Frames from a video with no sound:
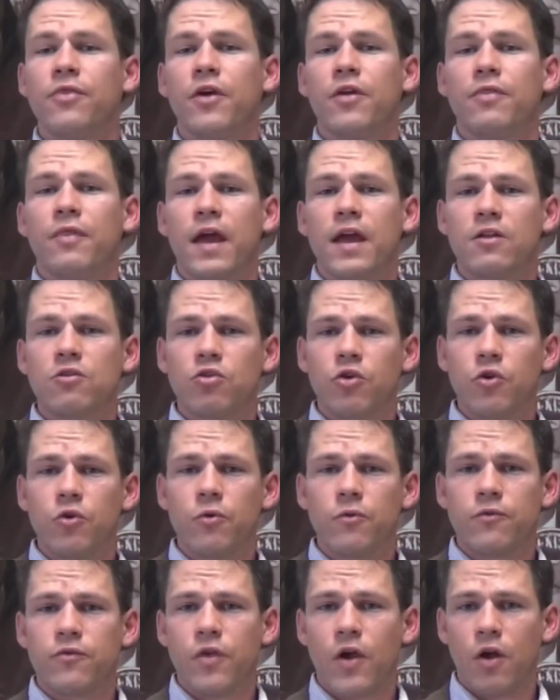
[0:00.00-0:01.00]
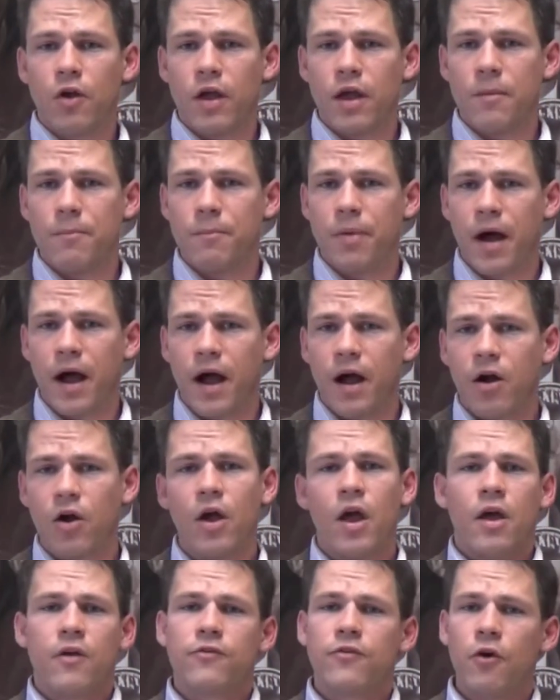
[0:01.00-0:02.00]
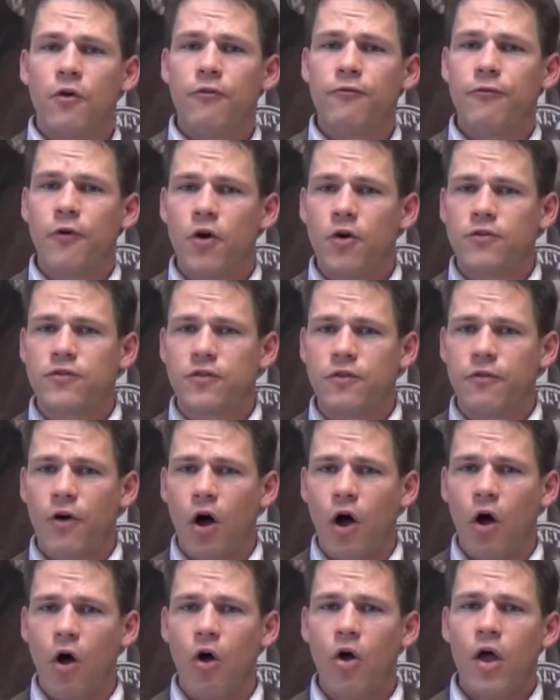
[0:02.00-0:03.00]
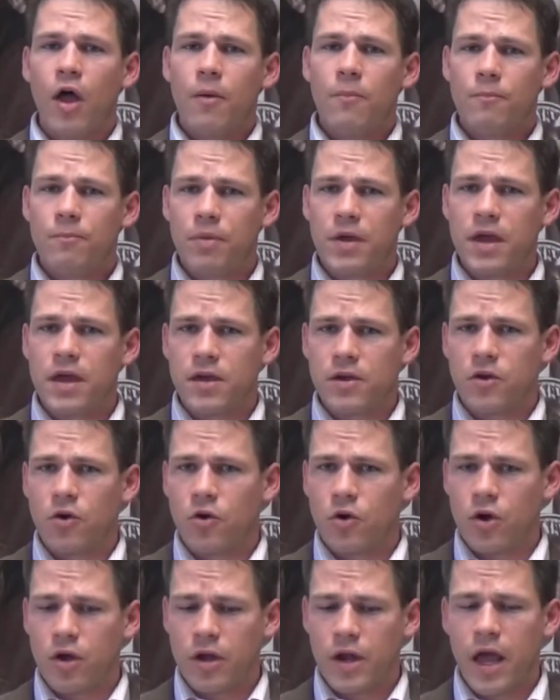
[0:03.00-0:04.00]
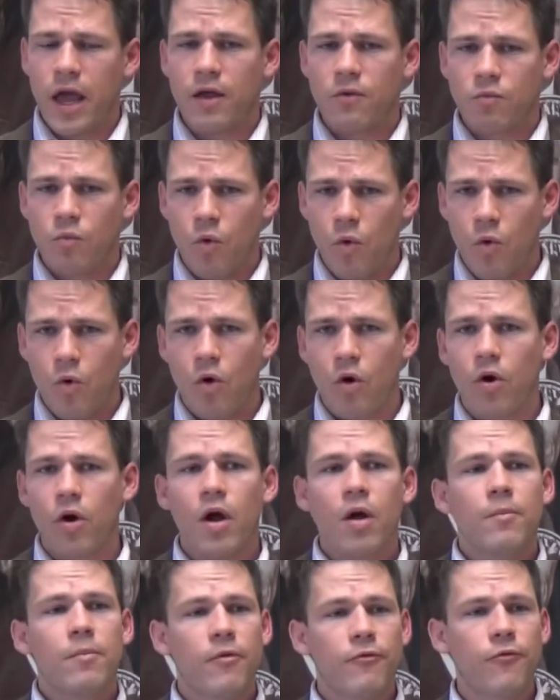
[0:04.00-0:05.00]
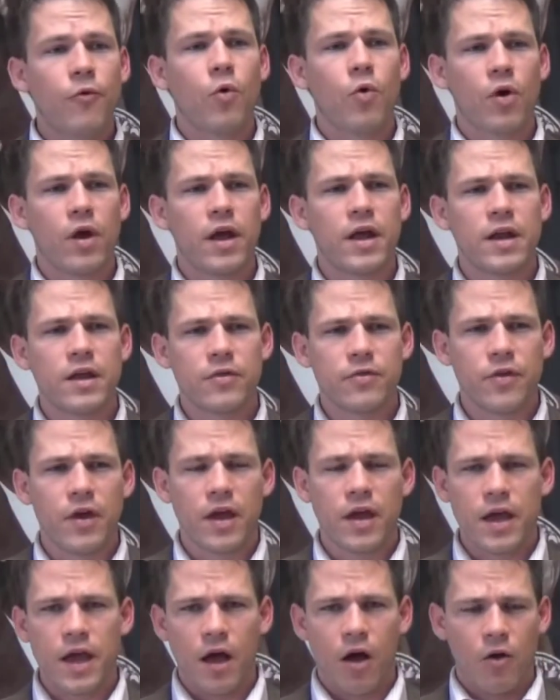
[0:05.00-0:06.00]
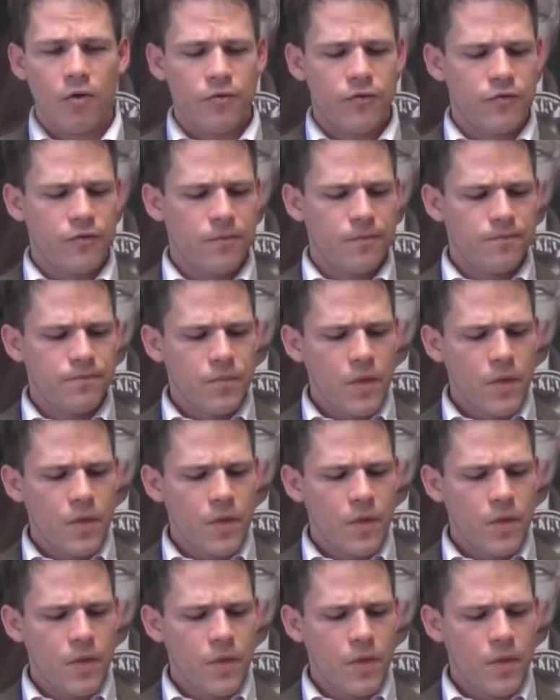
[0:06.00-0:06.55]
and then they lose their empire. So first of all, be good at war before anything else.